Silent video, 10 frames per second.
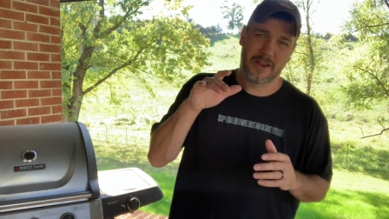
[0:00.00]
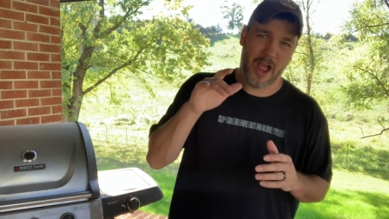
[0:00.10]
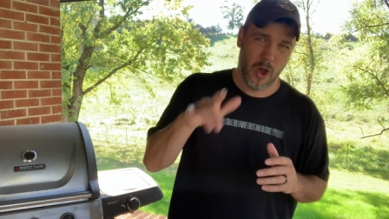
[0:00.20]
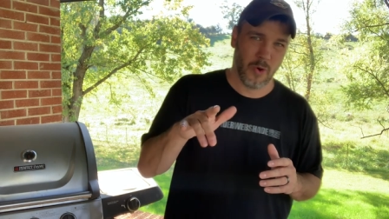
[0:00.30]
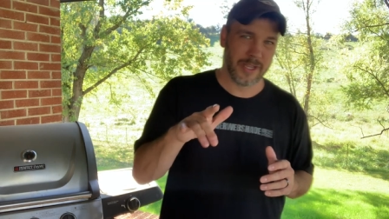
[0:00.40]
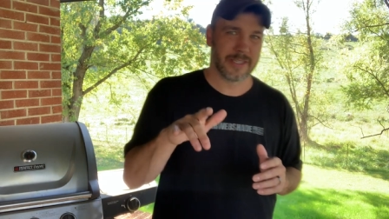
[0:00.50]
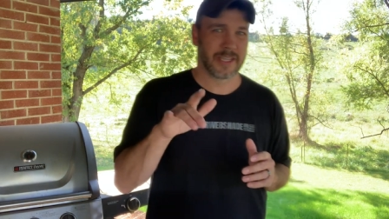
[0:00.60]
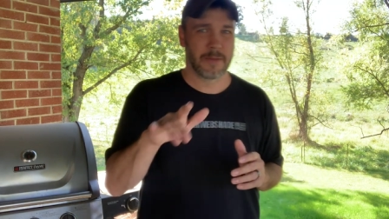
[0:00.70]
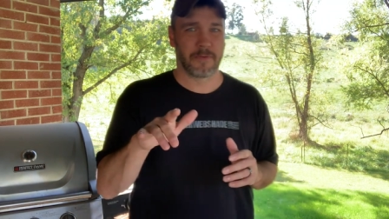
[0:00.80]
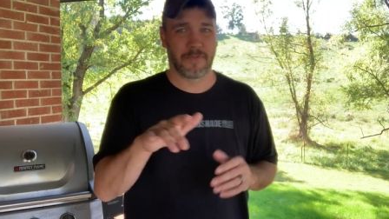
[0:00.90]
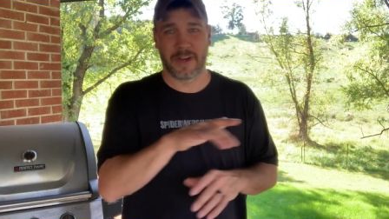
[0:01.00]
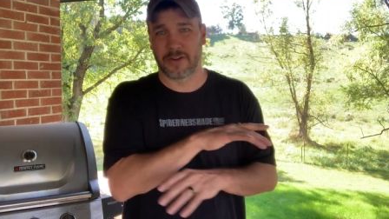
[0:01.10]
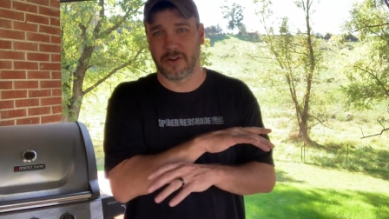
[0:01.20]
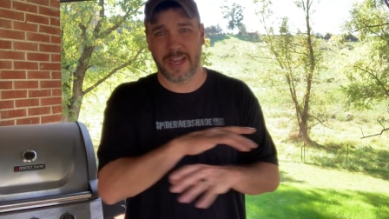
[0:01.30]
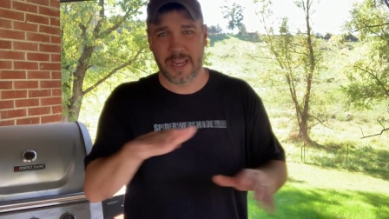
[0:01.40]
always keep your
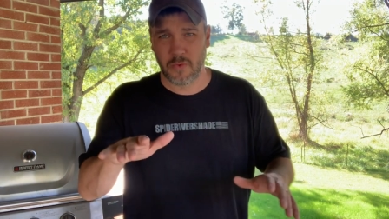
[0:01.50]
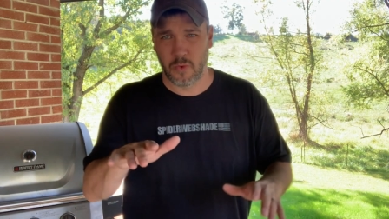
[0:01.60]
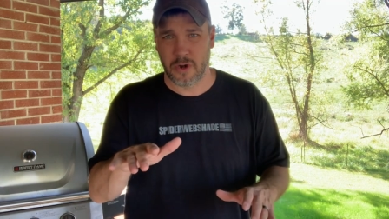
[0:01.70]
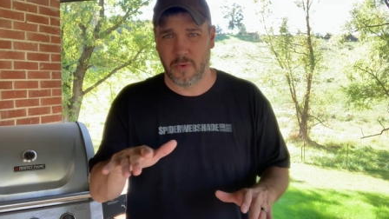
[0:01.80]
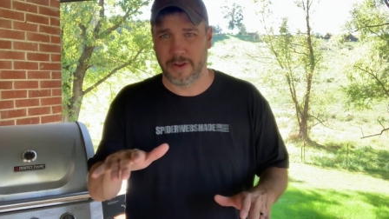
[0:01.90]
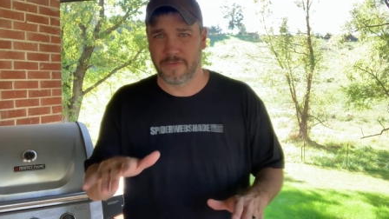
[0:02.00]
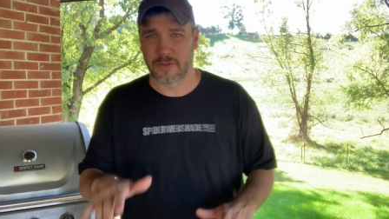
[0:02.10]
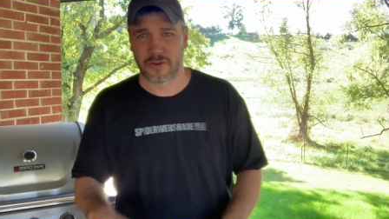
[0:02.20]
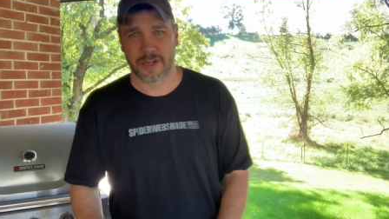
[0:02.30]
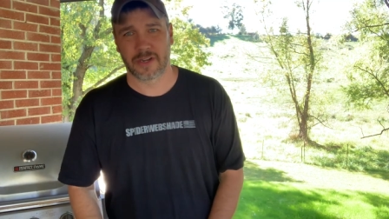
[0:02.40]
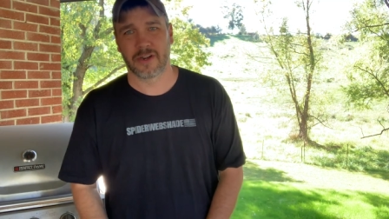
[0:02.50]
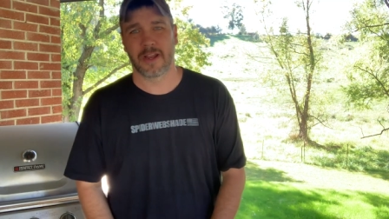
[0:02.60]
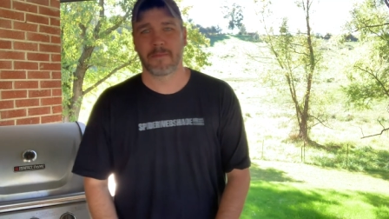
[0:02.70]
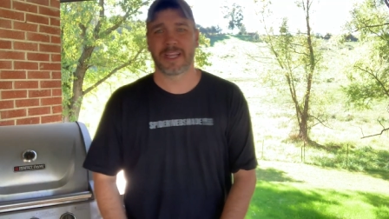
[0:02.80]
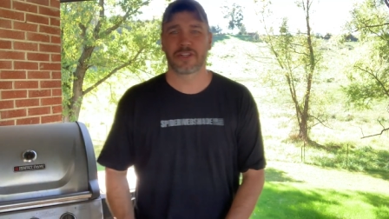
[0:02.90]
finger anywhere away from the trigger,
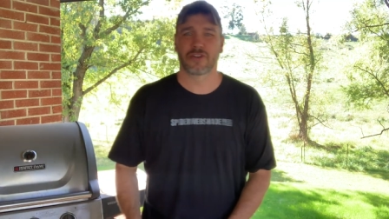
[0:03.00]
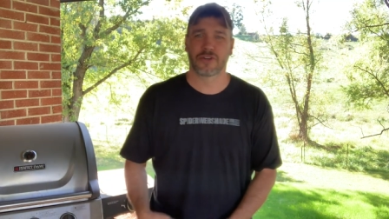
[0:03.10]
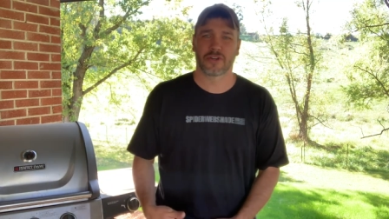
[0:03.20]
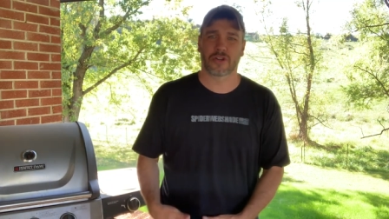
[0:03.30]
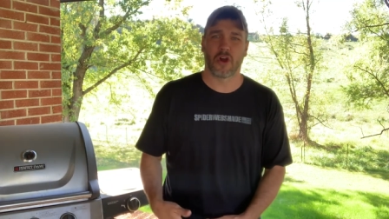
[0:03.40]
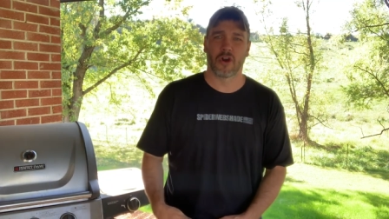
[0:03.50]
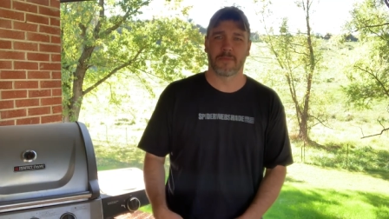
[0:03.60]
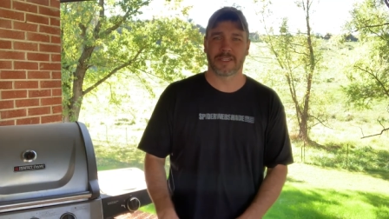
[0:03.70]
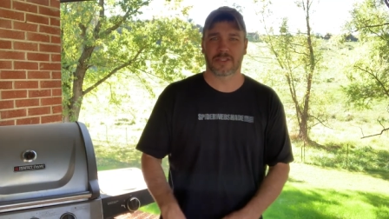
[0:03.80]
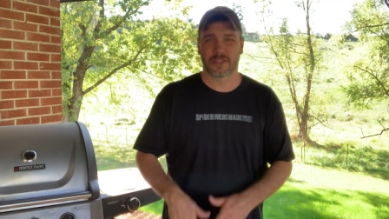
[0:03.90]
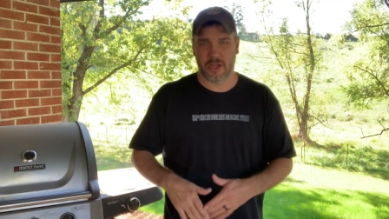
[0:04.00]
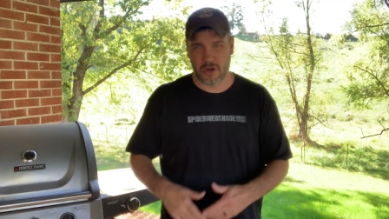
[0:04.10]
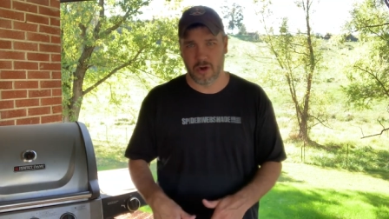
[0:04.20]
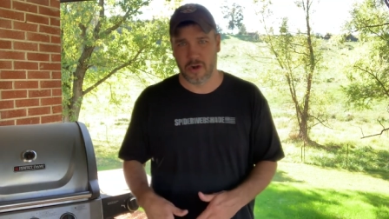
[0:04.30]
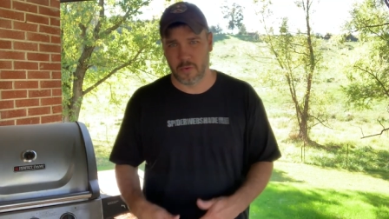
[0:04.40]
and make sure your garments
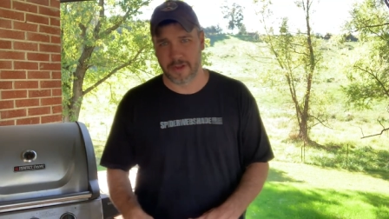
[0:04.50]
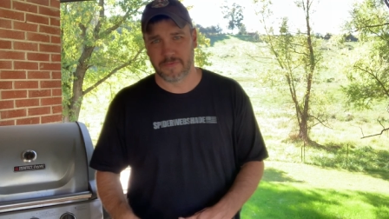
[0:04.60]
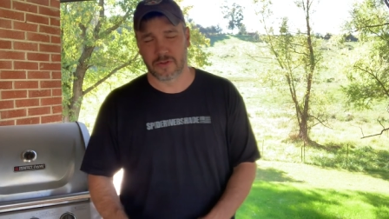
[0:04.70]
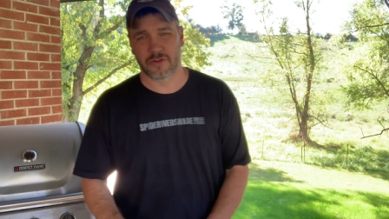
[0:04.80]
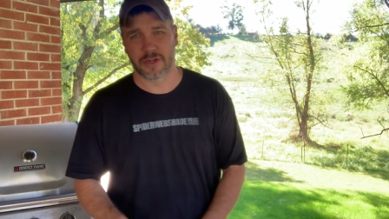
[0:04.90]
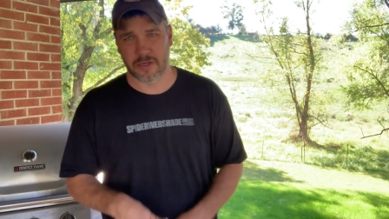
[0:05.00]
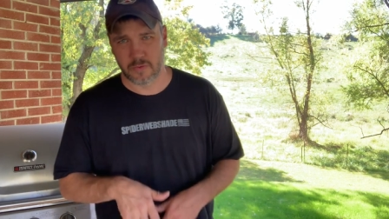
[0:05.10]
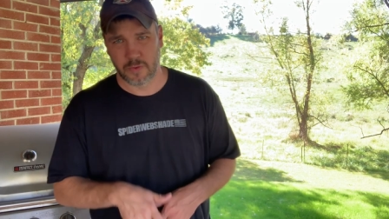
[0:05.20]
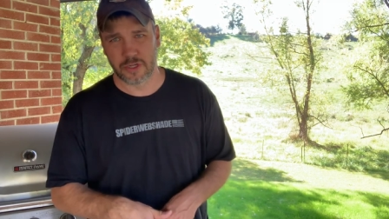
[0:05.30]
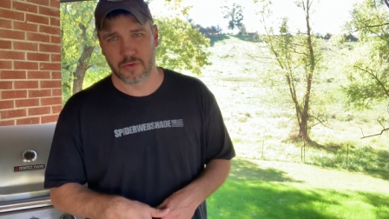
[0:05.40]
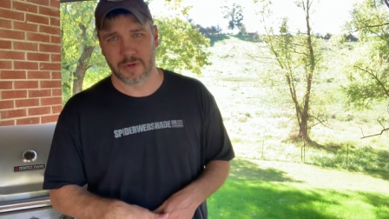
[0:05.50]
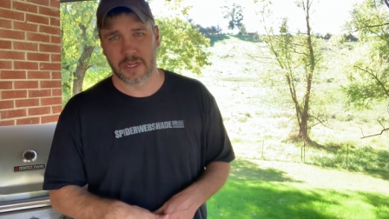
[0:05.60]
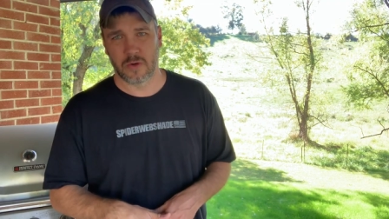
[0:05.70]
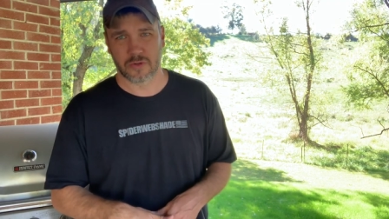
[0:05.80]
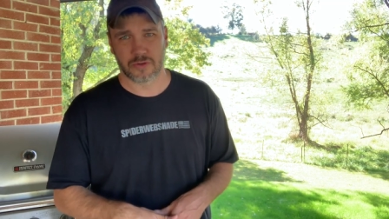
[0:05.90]
are away from the trigger when you're
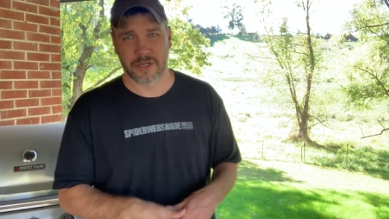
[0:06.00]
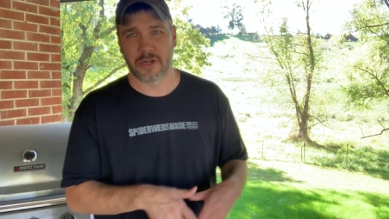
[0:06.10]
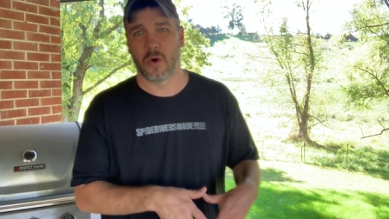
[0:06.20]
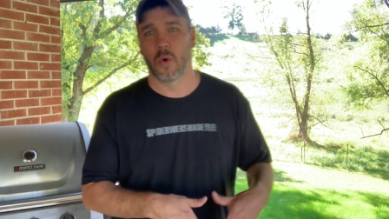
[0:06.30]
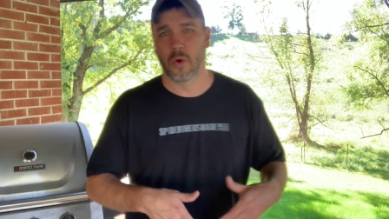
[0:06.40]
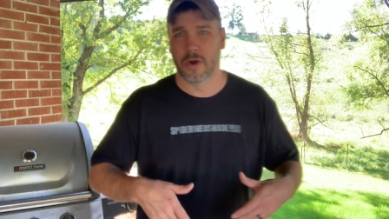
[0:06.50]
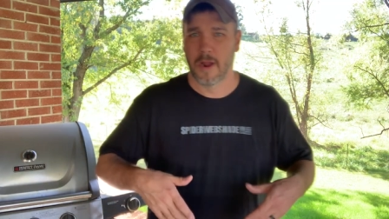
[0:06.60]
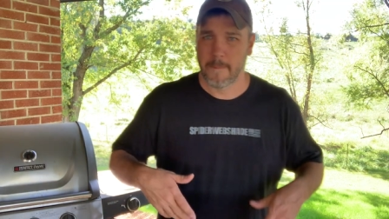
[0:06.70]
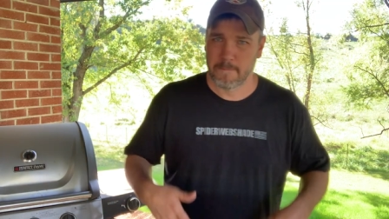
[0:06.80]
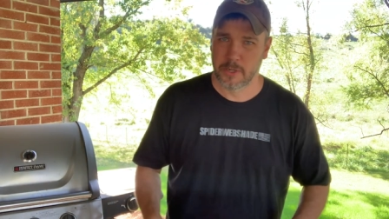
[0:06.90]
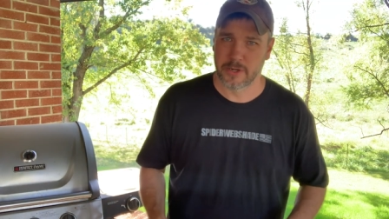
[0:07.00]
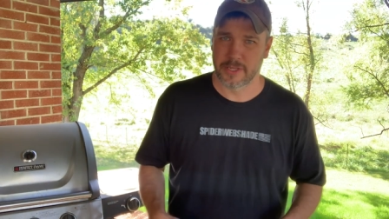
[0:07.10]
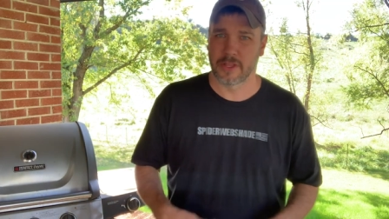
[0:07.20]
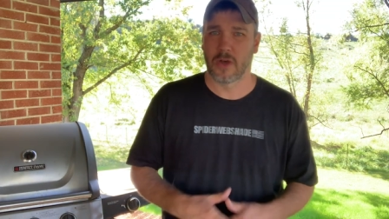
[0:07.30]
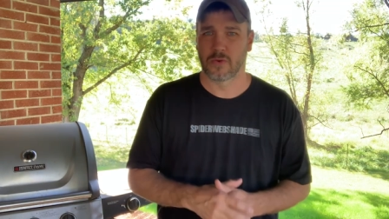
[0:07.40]
reholstering or
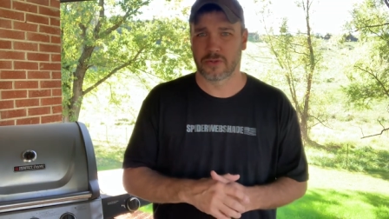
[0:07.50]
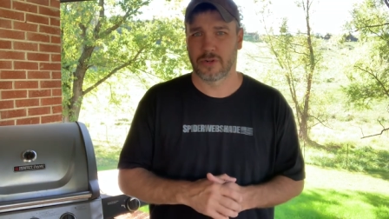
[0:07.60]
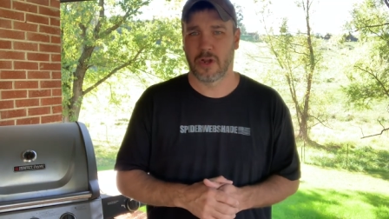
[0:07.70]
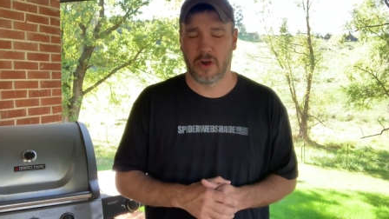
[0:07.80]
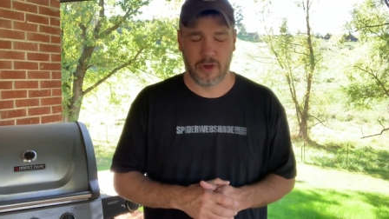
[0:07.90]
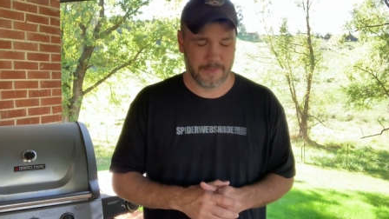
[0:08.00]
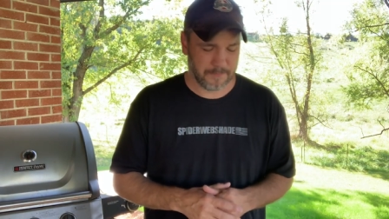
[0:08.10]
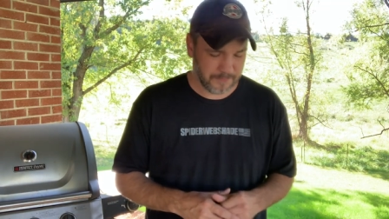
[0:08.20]
putting the holster on.